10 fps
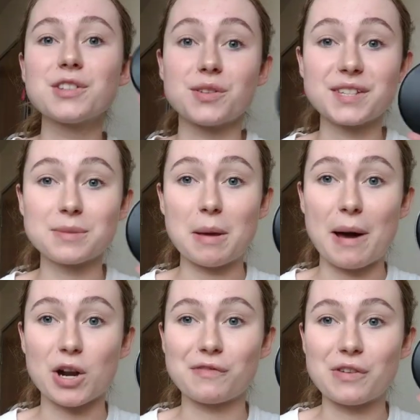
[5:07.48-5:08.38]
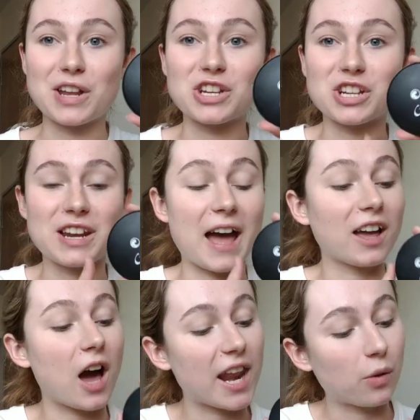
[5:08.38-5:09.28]
So this is my powder foundation.
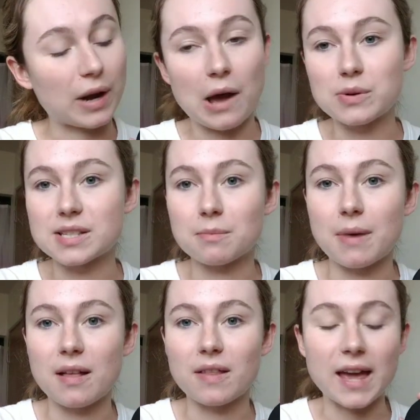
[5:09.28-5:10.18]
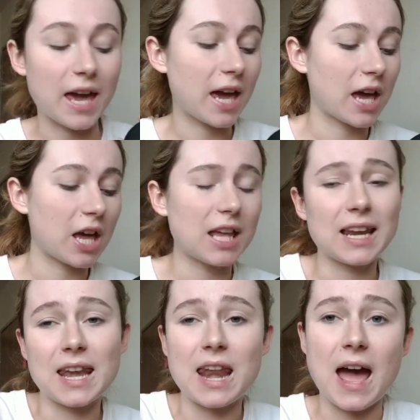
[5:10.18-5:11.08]
I got it when I was in my, like,
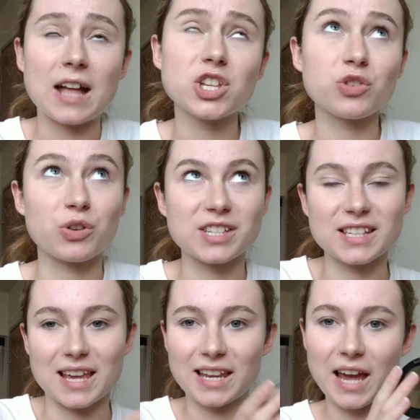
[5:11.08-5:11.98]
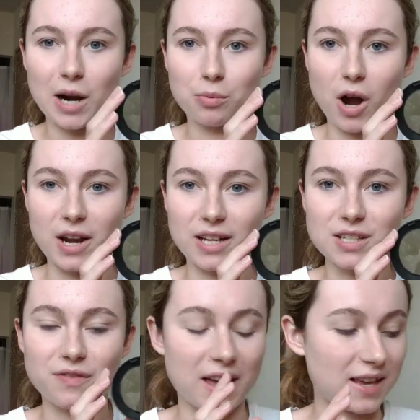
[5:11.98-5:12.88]
natural skincare
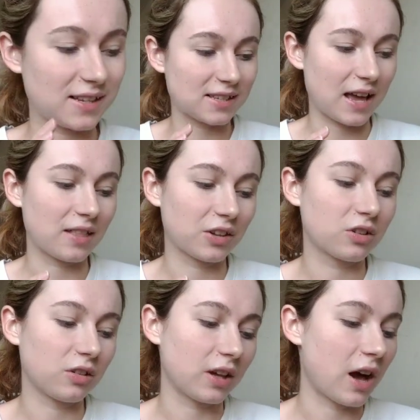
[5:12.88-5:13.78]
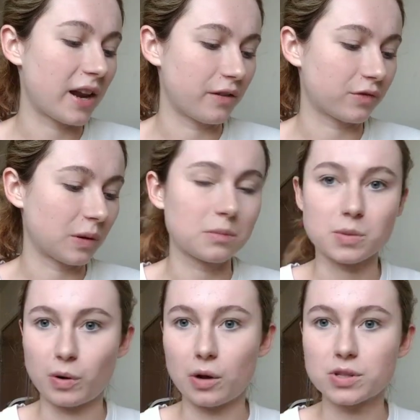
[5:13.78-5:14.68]
products phase. I literally got it from
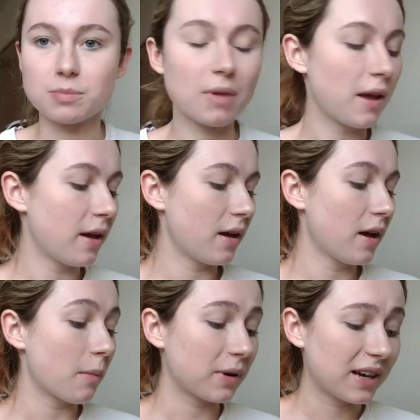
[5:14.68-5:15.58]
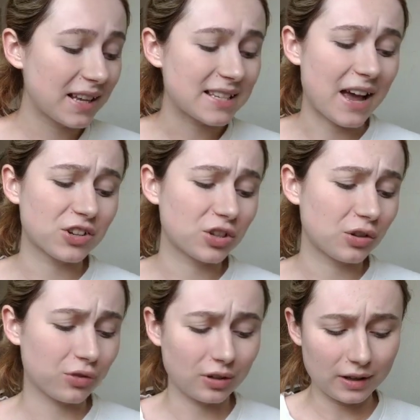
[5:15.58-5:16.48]
Sprouts. But it is
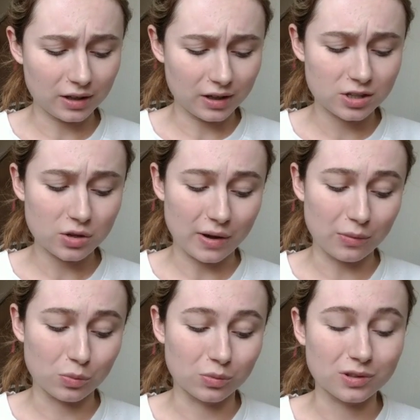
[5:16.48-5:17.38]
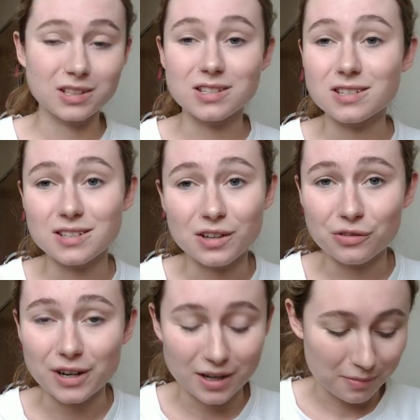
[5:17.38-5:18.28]
actually really good, so I would
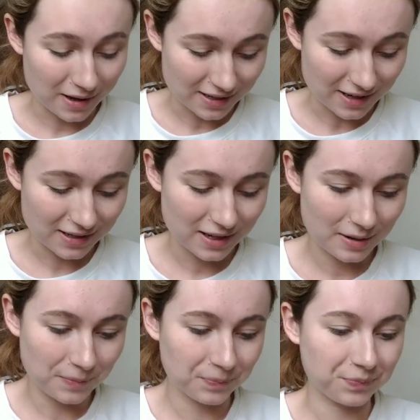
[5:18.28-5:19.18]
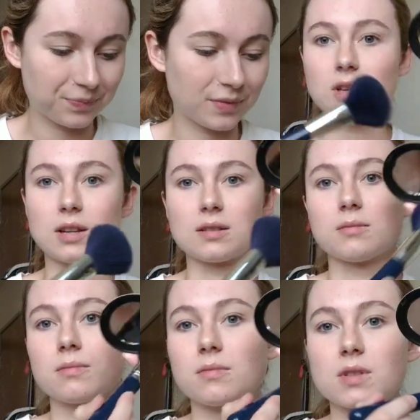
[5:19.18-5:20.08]
still recommend it. I'm gonna
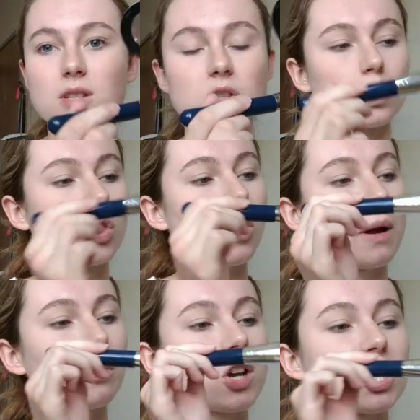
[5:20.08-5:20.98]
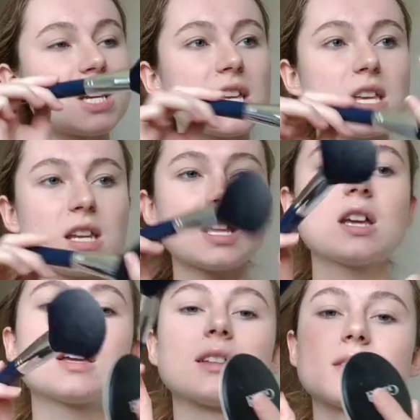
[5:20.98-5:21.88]
swirl my brush in,
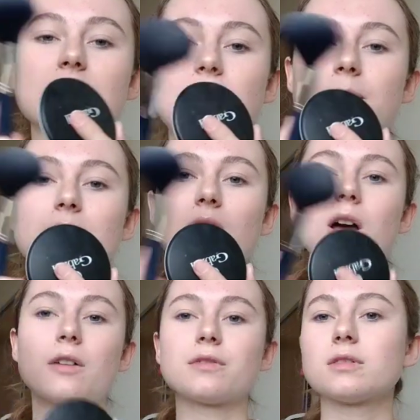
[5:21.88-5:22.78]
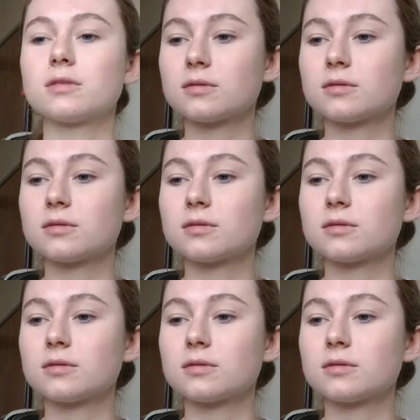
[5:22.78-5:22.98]
tap it off,